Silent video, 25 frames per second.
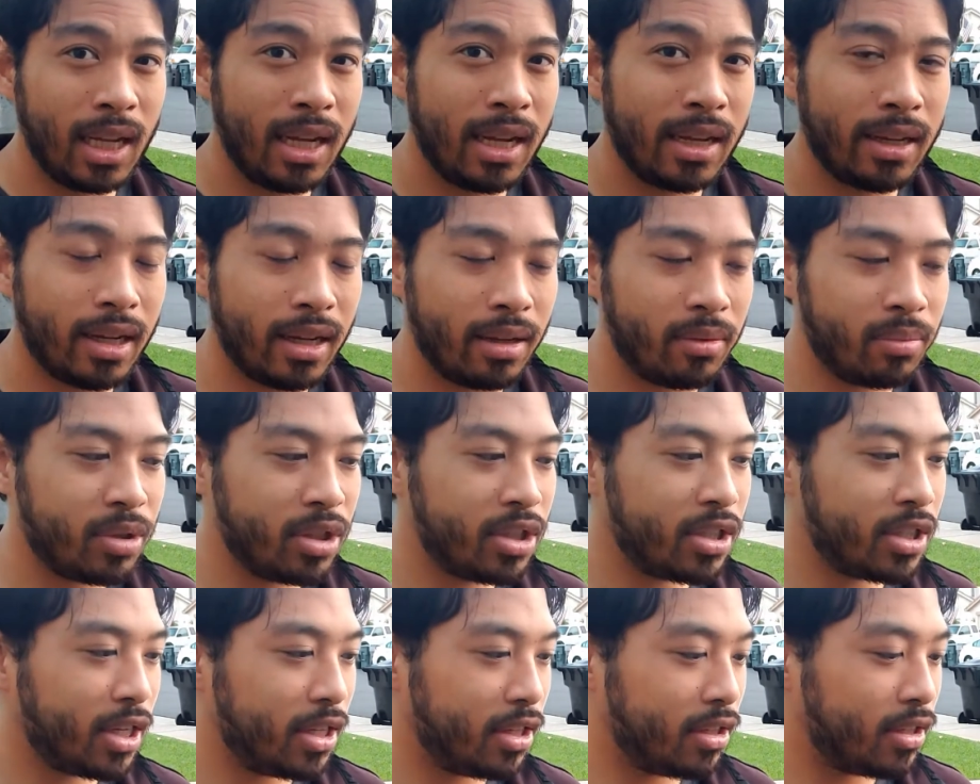I
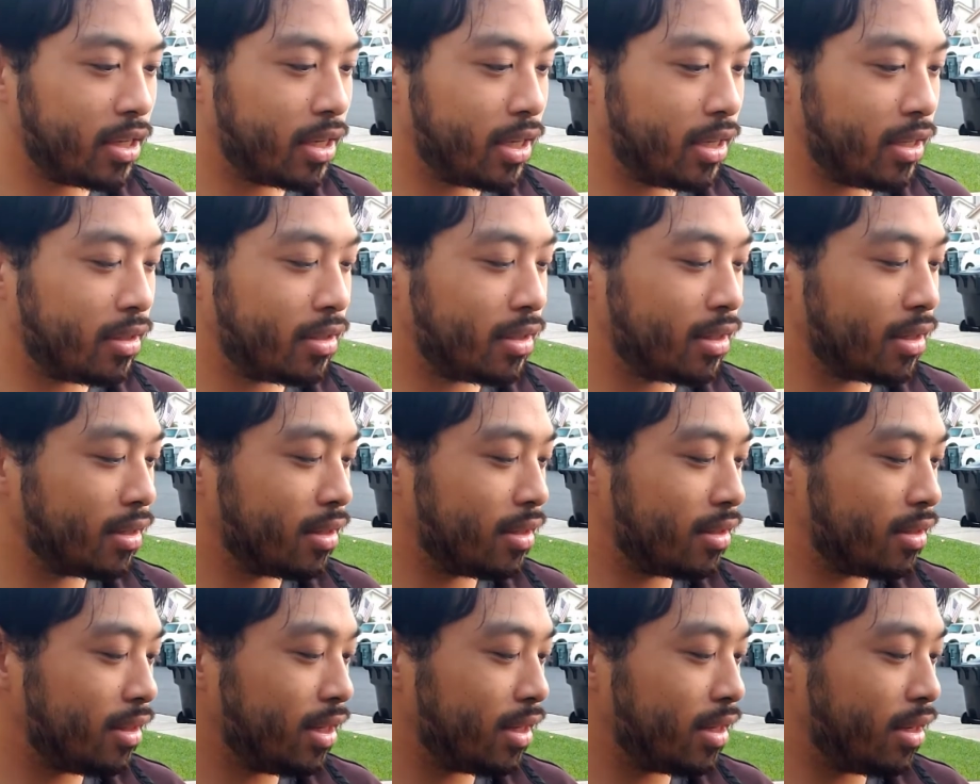appreciate you guys
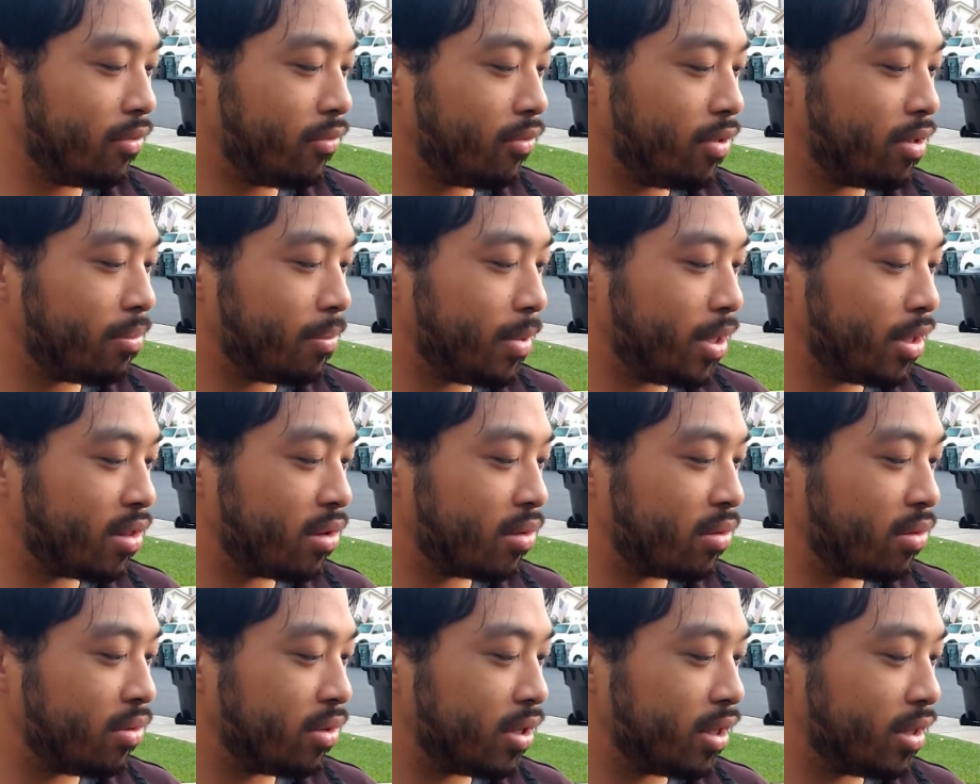sticking with me
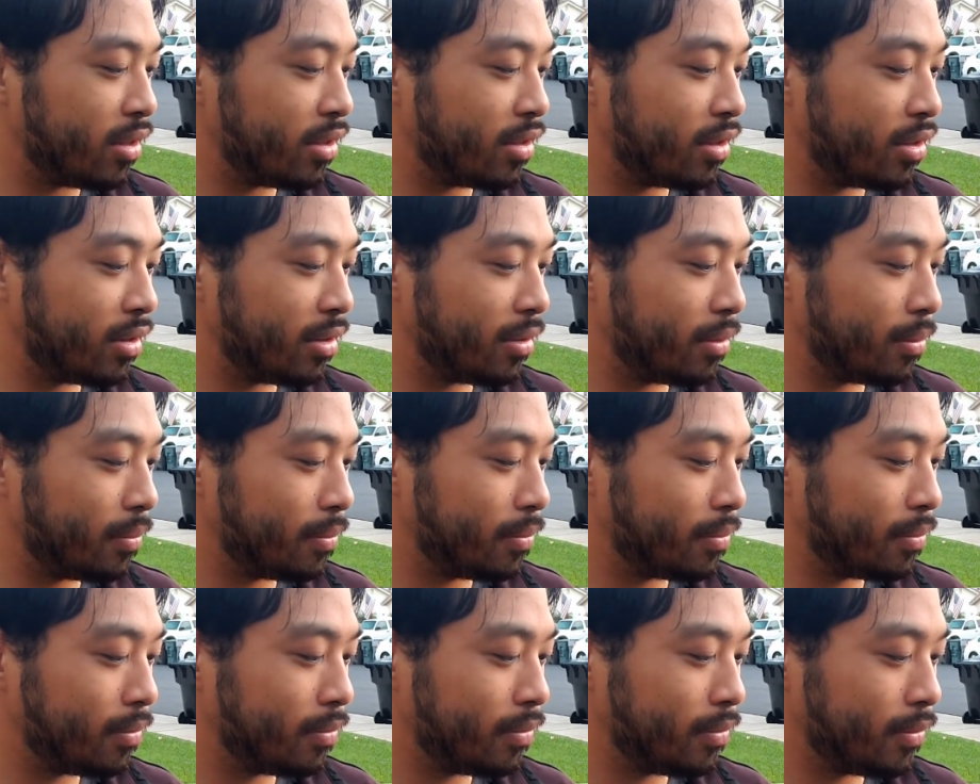through this
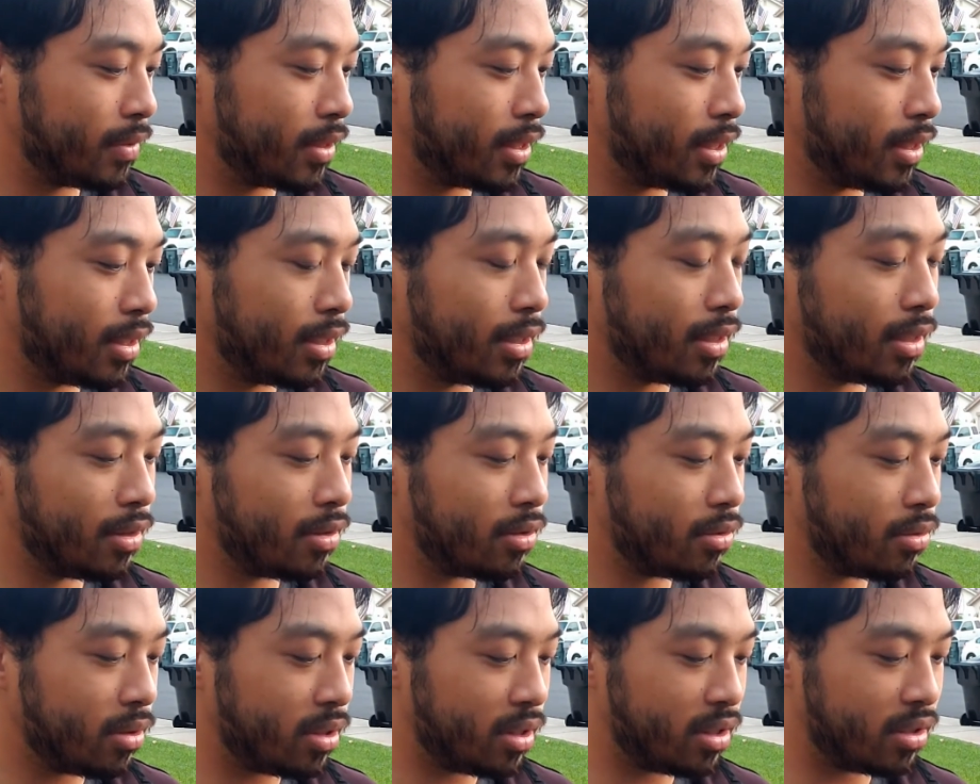
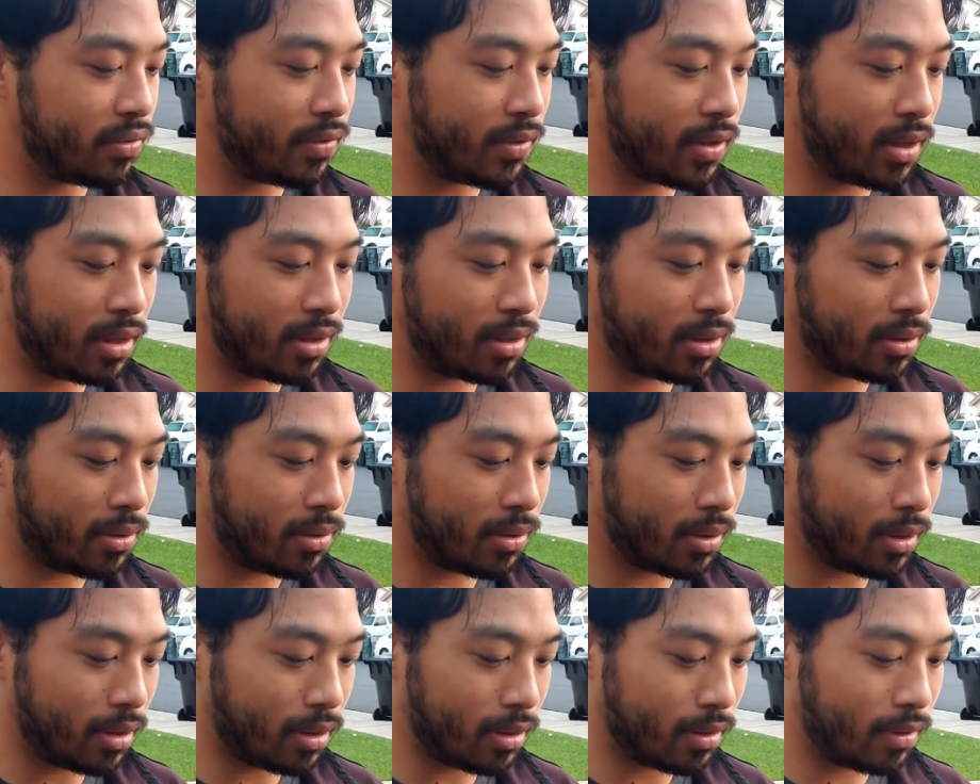video,
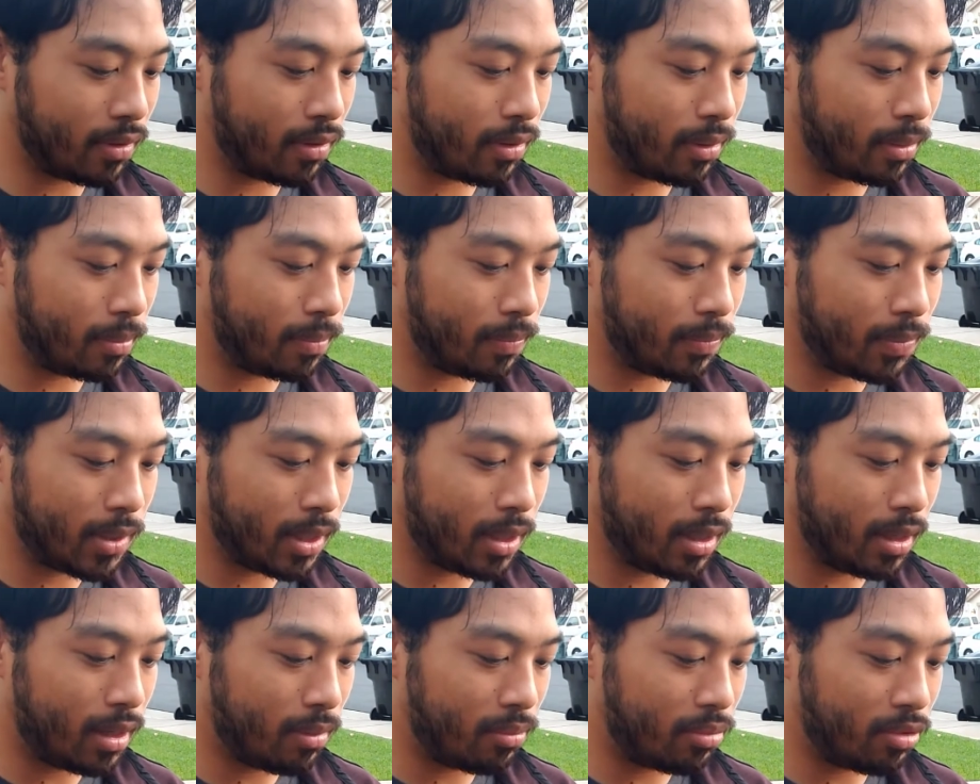and
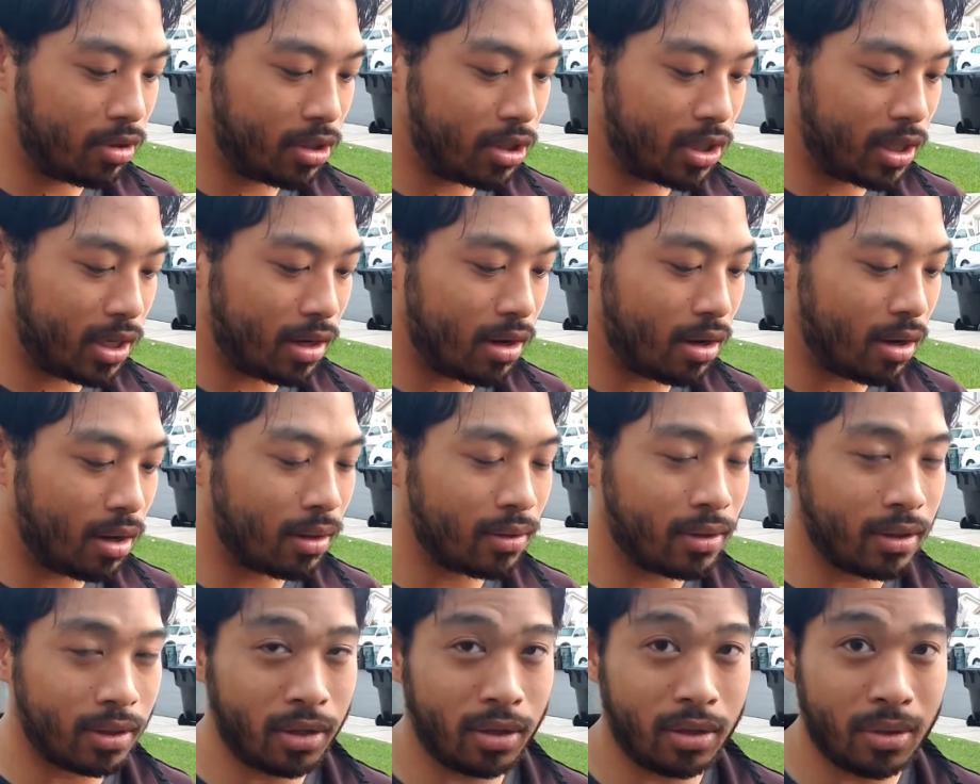appreciate all
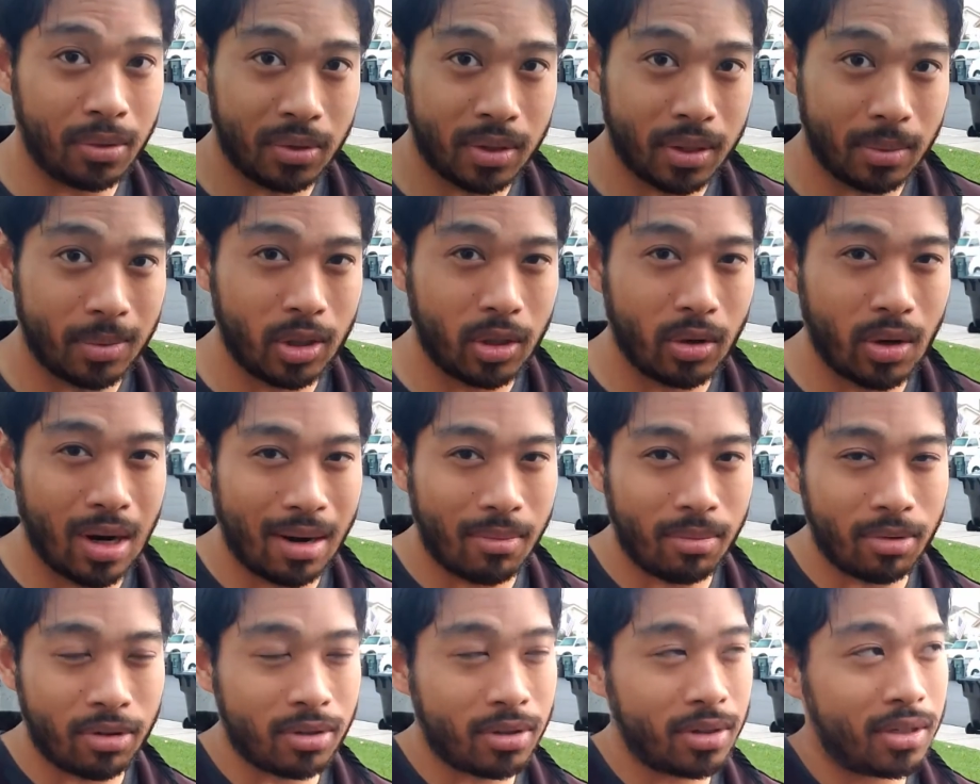the new
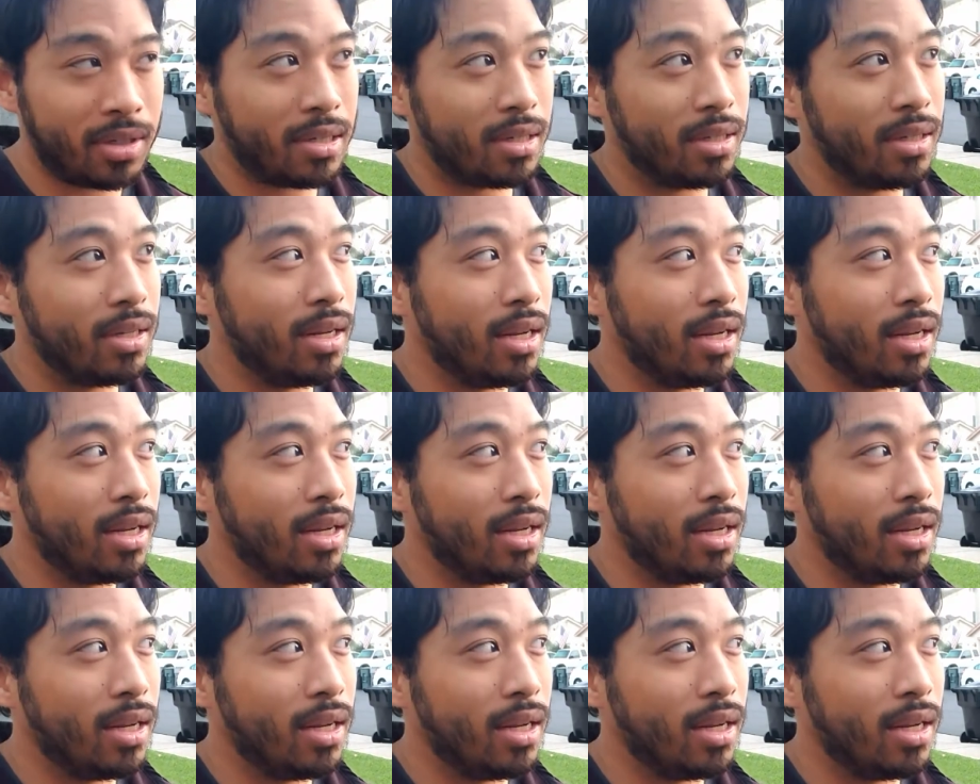subscribers.